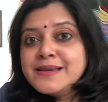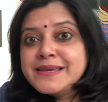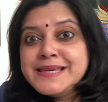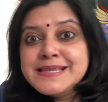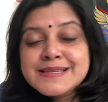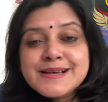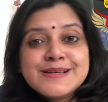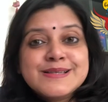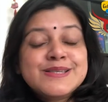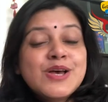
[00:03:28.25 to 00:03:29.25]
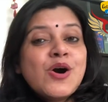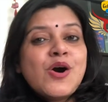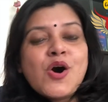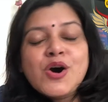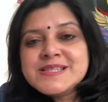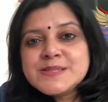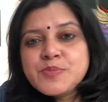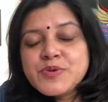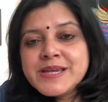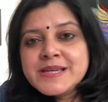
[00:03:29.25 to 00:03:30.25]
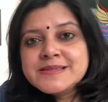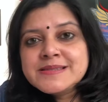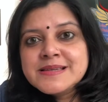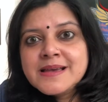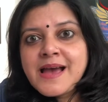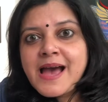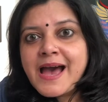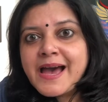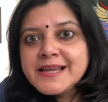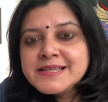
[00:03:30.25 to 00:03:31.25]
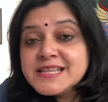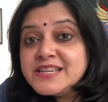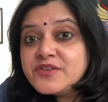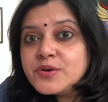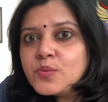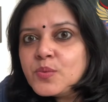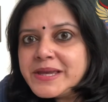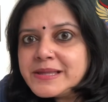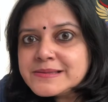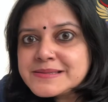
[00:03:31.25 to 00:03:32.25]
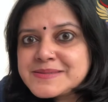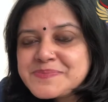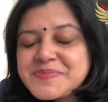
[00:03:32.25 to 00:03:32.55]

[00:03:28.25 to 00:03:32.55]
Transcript: geysers, hot springs, and even whales.